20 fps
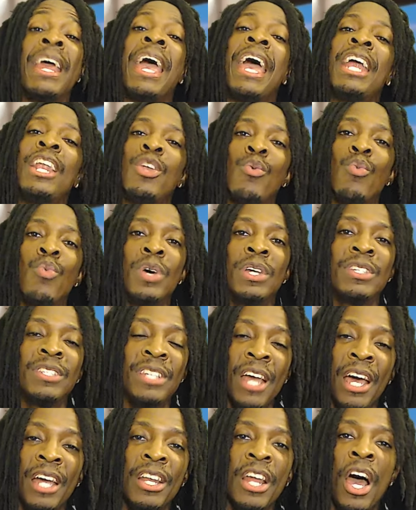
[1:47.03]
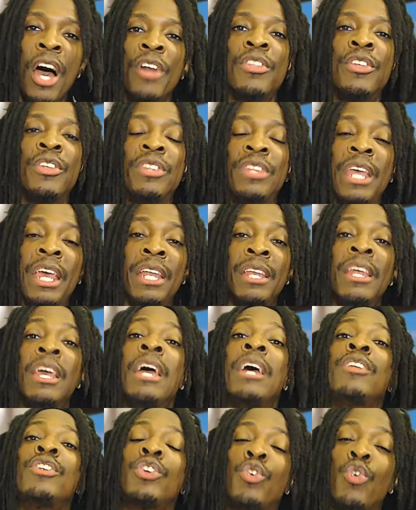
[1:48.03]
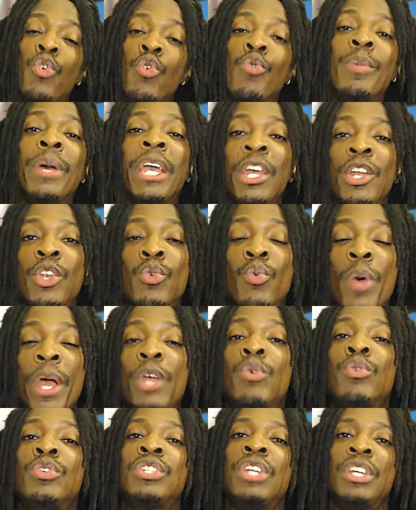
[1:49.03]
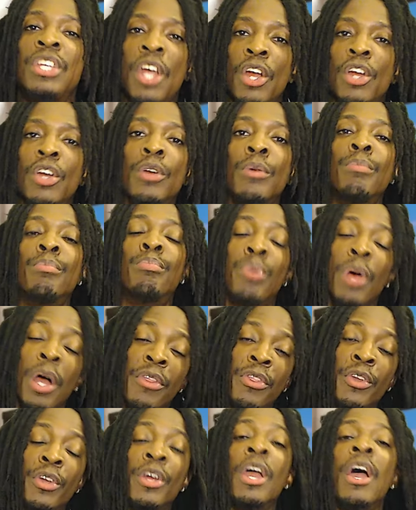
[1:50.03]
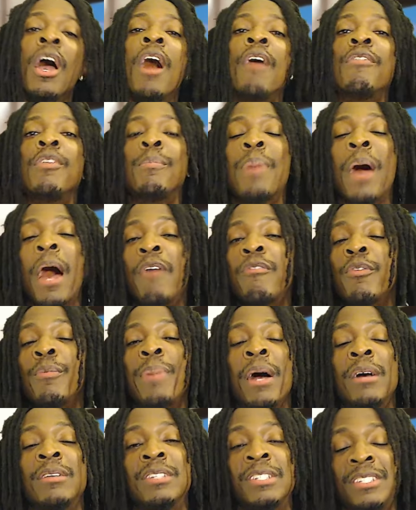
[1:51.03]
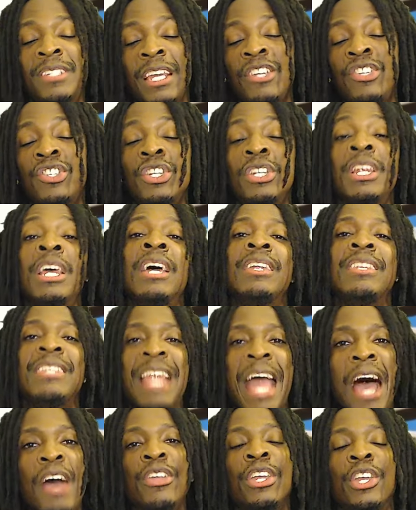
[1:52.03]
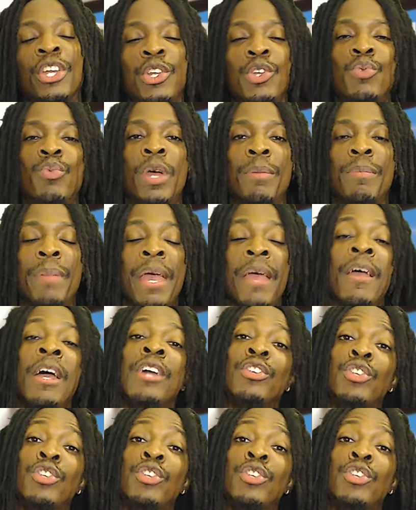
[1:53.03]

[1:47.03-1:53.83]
and it was none other than Takuma Inoue, who's the younger brother of the pound for pound sensation, Naoya Inoue, man.